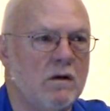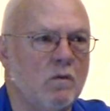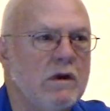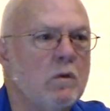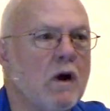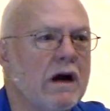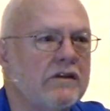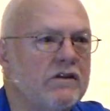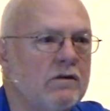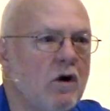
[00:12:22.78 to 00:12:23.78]
We
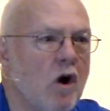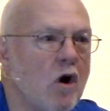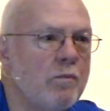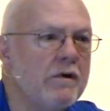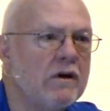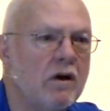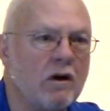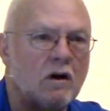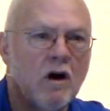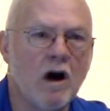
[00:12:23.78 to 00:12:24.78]
want to open
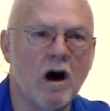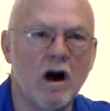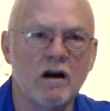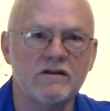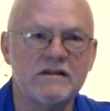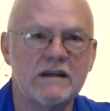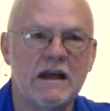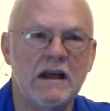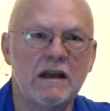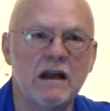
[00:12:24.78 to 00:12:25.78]
our hearts
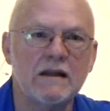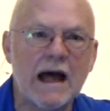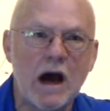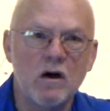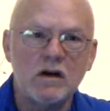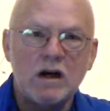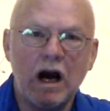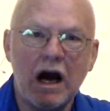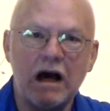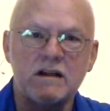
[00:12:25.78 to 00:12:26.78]
and allow
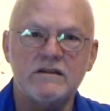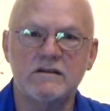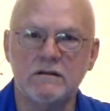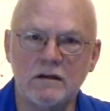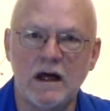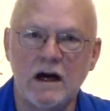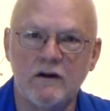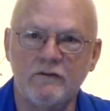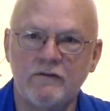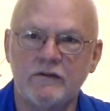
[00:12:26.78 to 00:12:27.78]
God's
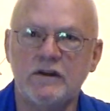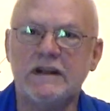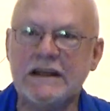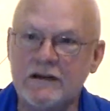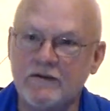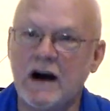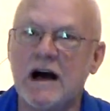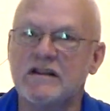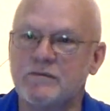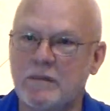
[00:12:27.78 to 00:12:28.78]
love to give
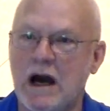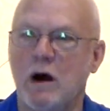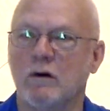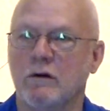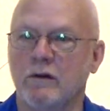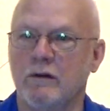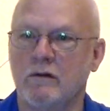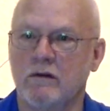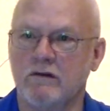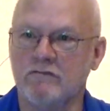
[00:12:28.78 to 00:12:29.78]
us power
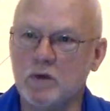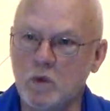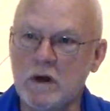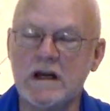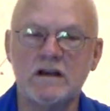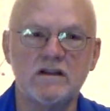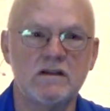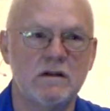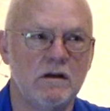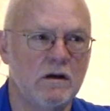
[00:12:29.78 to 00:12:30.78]
through
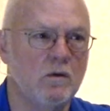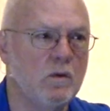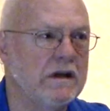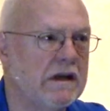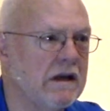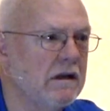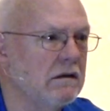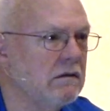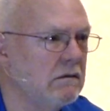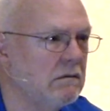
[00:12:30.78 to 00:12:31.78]
which we can